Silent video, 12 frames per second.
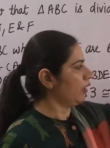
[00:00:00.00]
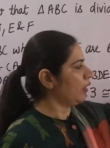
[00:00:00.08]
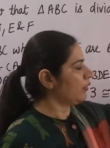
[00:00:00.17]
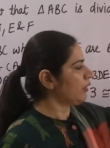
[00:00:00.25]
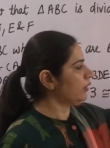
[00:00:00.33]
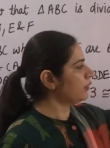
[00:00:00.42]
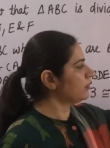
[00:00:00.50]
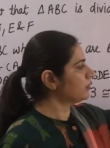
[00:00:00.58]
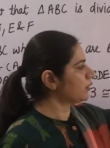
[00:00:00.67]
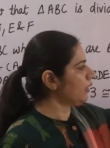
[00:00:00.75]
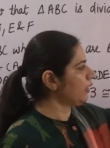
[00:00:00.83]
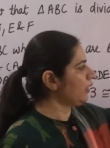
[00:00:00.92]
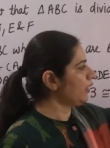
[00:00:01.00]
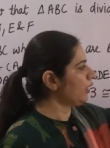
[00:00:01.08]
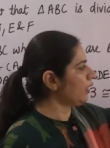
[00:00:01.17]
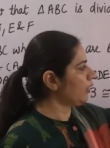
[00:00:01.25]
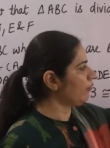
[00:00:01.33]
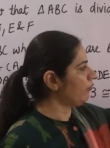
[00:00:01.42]
Then this
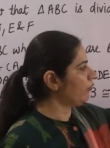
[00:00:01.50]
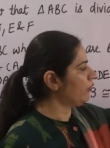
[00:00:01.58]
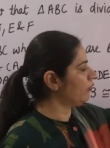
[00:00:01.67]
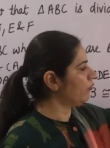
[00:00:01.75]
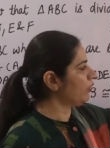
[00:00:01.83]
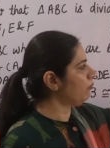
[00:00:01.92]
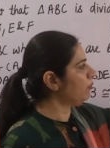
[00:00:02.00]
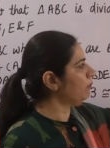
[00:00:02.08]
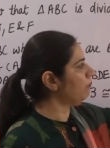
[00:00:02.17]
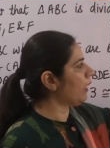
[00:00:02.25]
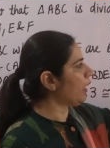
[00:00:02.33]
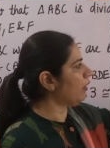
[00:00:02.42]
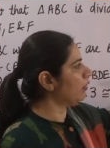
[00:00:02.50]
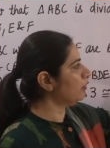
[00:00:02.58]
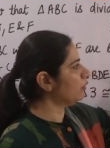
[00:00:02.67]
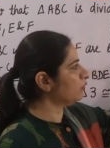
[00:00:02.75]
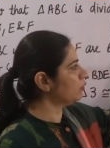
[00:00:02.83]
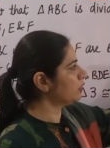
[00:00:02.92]
EF will be parallel
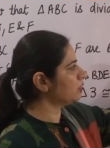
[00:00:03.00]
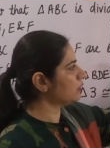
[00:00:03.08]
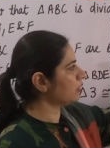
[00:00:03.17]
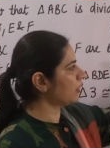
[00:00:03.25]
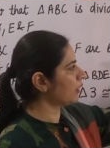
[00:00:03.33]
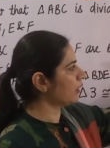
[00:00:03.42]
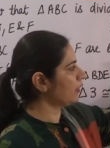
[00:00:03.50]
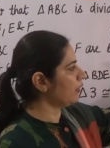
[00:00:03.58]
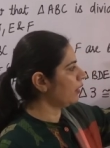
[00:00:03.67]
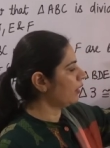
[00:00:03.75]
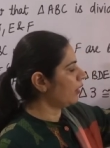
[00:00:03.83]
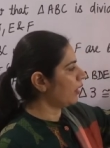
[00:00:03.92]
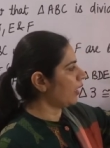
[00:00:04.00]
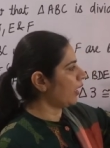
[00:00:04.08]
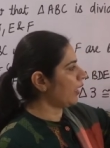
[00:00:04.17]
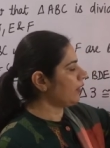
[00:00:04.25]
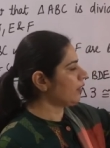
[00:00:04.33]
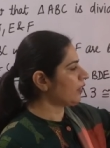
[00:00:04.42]
to this line
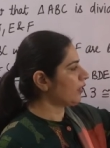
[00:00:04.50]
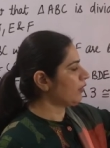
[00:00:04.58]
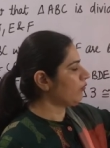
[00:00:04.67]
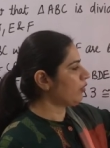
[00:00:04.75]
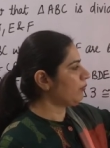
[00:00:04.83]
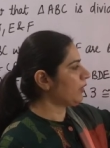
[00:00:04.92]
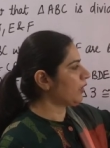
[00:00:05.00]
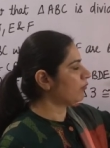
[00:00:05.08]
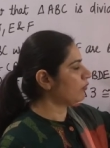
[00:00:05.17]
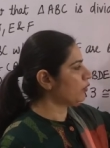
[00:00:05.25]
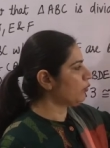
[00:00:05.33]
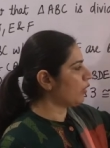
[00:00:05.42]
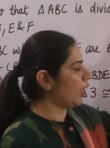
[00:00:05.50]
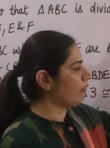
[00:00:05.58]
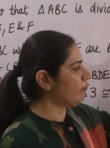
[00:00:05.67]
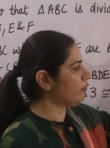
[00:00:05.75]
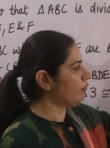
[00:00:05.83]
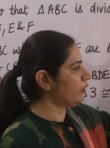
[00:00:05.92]
and again will be equal to half
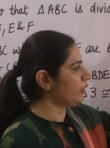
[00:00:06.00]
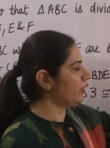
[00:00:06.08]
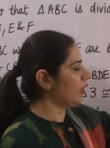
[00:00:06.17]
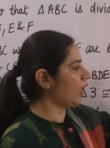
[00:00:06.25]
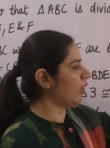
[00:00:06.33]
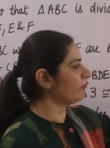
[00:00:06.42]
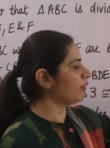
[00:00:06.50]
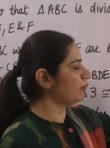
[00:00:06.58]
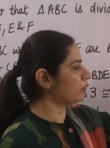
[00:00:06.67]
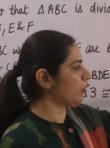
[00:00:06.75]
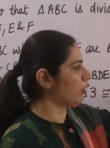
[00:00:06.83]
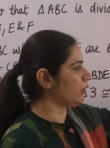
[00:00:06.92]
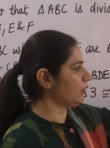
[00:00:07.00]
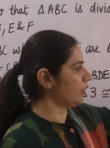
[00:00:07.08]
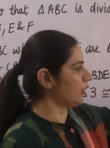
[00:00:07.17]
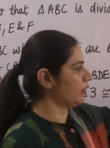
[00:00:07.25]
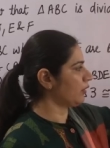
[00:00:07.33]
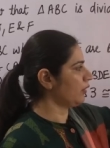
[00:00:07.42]
of it. Half I am not
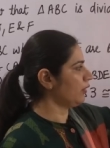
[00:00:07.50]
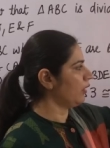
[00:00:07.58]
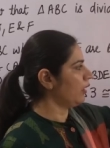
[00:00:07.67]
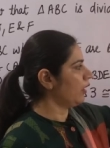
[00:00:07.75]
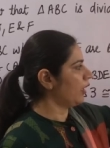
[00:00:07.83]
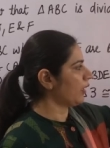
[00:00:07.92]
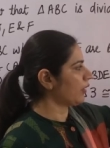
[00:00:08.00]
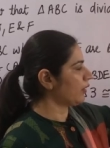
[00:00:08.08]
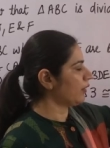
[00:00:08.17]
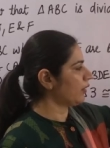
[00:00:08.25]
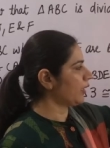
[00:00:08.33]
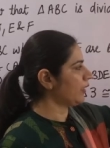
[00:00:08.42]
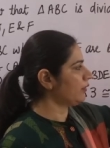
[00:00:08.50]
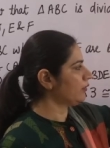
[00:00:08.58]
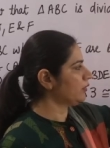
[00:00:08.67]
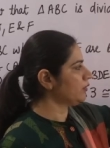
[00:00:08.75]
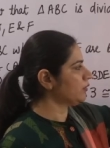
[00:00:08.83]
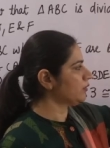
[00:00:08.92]
taking. I can write
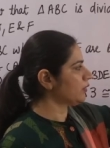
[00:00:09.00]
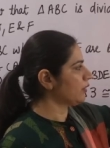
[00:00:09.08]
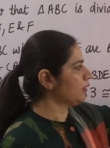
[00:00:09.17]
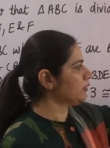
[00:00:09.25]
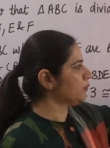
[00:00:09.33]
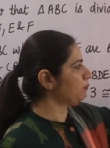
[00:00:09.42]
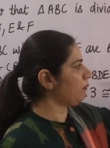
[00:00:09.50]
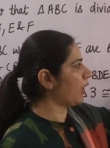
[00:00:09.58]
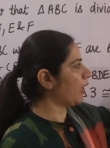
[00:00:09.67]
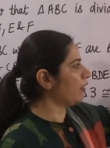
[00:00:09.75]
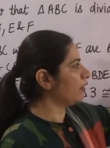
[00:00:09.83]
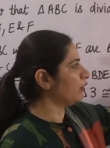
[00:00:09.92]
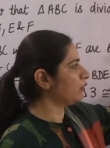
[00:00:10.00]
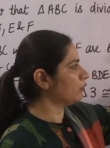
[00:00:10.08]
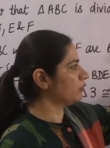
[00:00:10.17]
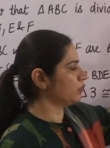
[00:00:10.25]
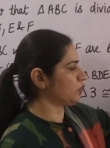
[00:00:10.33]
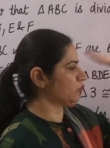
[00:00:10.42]
this is parallel to
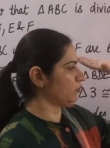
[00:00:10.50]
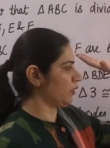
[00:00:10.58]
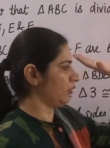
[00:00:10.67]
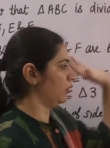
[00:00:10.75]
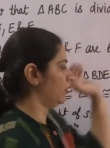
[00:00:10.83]
this one.